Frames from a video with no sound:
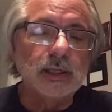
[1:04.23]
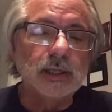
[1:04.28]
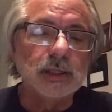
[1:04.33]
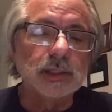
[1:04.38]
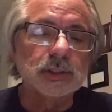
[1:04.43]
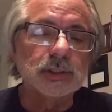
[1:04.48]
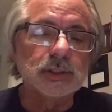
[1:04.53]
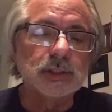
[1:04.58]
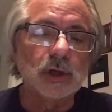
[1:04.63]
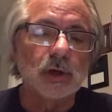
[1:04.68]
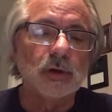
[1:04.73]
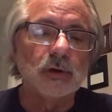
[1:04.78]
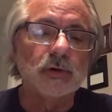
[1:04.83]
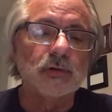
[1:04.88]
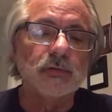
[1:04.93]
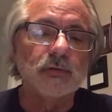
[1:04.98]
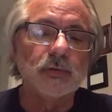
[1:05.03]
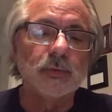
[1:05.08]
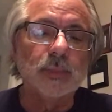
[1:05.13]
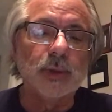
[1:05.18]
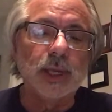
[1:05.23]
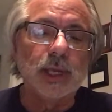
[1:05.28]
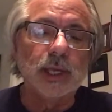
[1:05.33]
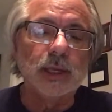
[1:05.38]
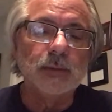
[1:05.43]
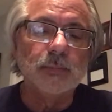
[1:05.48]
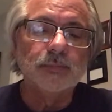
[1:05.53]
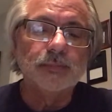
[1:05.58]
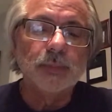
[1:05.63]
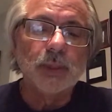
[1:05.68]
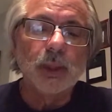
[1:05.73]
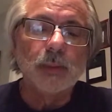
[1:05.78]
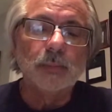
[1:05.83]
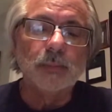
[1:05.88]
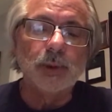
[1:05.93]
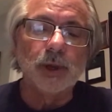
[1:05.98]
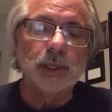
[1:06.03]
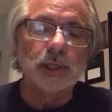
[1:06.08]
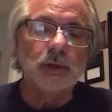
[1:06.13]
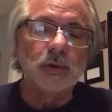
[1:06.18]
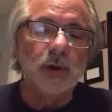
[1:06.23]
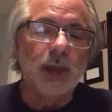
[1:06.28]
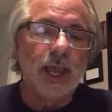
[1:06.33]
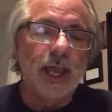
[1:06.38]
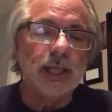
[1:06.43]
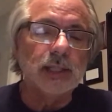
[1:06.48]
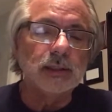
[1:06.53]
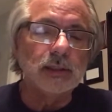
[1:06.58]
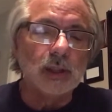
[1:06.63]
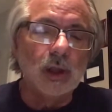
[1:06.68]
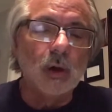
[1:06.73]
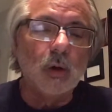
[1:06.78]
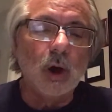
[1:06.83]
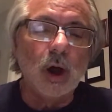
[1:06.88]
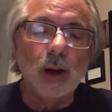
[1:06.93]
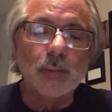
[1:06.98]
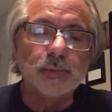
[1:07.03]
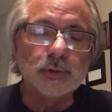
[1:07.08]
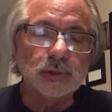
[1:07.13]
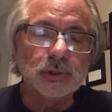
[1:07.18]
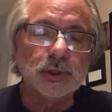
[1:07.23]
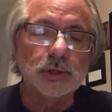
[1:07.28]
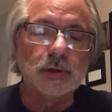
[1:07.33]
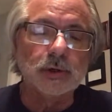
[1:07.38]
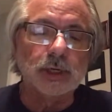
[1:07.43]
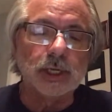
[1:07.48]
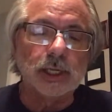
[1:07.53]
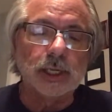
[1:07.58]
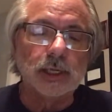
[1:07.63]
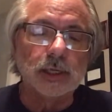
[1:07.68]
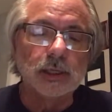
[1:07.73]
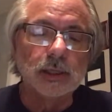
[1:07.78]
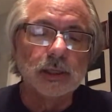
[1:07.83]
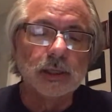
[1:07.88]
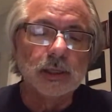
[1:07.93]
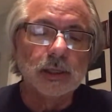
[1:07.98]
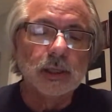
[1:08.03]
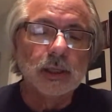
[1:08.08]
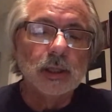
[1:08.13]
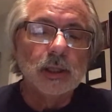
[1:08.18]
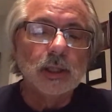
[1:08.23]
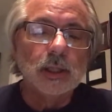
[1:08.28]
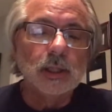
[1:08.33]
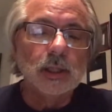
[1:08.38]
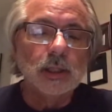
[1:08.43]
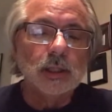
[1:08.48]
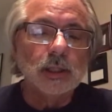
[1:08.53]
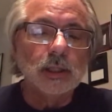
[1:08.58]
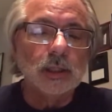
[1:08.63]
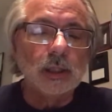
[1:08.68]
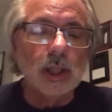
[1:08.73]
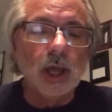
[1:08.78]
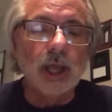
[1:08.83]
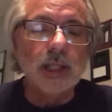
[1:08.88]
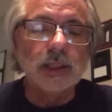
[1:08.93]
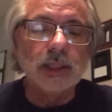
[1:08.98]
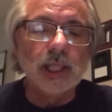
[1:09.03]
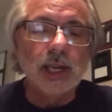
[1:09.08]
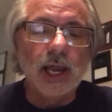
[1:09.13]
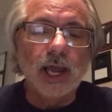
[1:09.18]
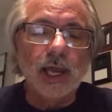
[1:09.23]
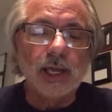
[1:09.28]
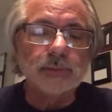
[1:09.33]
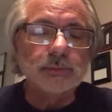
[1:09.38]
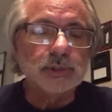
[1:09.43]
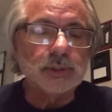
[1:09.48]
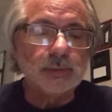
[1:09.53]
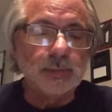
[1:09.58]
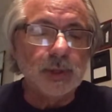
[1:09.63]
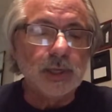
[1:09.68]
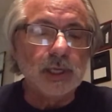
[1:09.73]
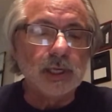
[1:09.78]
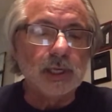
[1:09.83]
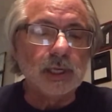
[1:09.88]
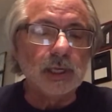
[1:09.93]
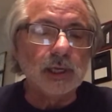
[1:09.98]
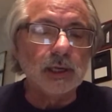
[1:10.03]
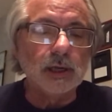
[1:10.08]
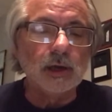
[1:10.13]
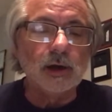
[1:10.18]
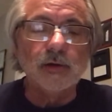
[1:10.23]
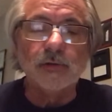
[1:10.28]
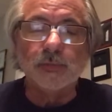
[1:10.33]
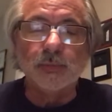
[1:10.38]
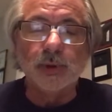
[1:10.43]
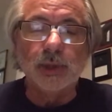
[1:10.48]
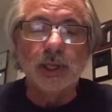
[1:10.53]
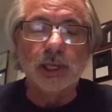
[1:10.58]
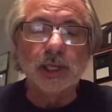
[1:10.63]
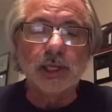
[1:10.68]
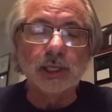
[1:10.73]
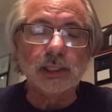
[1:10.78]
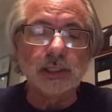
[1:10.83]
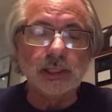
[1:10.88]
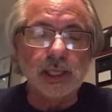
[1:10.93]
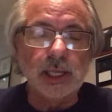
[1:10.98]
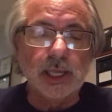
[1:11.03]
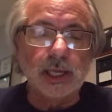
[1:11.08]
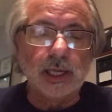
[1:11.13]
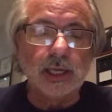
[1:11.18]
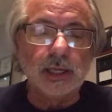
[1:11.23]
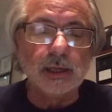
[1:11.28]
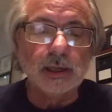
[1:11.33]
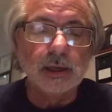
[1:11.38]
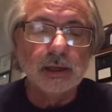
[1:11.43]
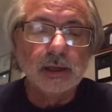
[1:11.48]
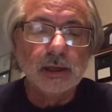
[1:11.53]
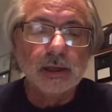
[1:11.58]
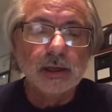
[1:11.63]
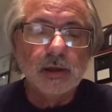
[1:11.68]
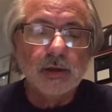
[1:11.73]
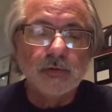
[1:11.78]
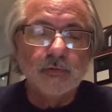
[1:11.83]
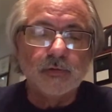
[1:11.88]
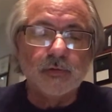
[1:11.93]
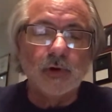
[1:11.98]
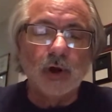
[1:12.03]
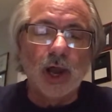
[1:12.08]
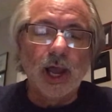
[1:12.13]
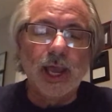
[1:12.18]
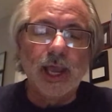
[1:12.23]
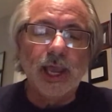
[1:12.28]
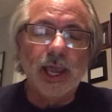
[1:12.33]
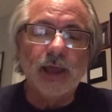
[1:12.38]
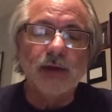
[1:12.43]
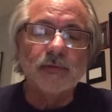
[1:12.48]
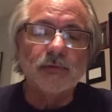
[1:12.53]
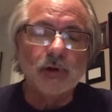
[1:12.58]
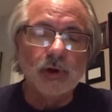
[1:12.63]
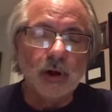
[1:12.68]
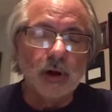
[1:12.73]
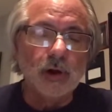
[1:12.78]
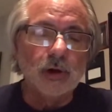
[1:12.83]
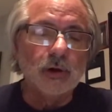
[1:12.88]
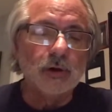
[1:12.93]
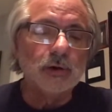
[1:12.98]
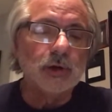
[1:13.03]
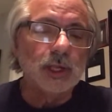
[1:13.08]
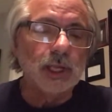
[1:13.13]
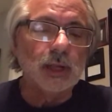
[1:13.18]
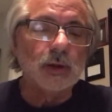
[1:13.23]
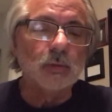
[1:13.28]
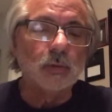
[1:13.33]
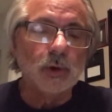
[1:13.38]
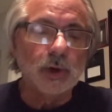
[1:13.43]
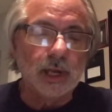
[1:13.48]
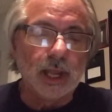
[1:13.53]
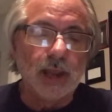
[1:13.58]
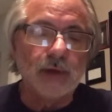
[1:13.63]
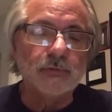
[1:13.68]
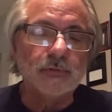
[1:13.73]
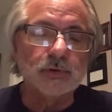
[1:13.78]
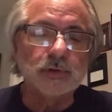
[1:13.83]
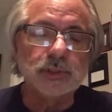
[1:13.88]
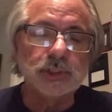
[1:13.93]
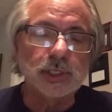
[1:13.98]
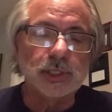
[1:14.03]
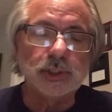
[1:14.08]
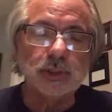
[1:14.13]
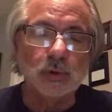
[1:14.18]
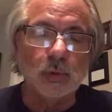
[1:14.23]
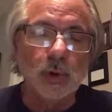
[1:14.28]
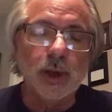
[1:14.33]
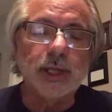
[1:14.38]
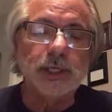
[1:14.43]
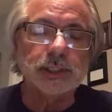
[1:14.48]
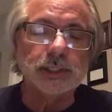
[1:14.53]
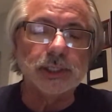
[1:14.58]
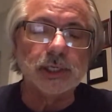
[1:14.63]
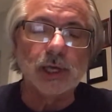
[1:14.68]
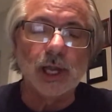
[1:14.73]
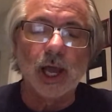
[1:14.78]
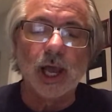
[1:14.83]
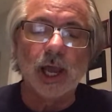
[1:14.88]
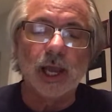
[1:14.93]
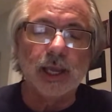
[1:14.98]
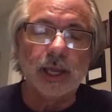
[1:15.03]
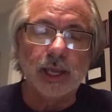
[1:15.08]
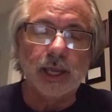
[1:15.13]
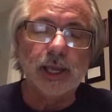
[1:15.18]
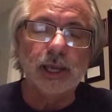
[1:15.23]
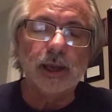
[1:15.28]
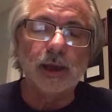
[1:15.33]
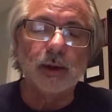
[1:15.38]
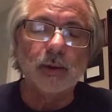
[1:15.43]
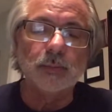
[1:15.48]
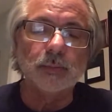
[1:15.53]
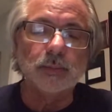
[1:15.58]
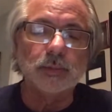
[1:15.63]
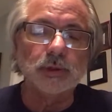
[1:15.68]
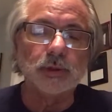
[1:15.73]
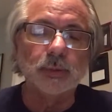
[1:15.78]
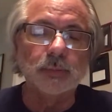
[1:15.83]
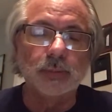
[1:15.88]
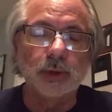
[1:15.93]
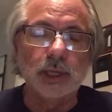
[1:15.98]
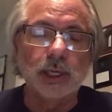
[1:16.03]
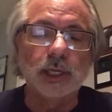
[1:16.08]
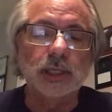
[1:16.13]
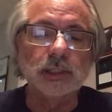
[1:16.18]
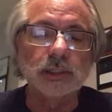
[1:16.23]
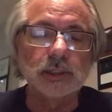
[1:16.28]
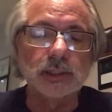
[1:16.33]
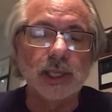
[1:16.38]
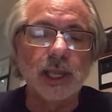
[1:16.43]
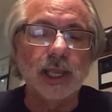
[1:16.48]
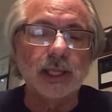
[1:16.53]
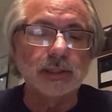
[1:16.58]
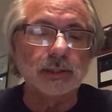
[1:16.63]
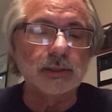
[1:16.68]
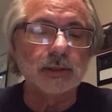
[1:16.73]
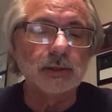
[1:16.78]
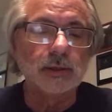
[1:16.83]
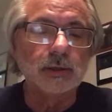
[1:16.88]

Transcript: concerned for me, but you had no opportunity. Not that I am speaking of being in need, for I have learned in whatever situation I am to be content.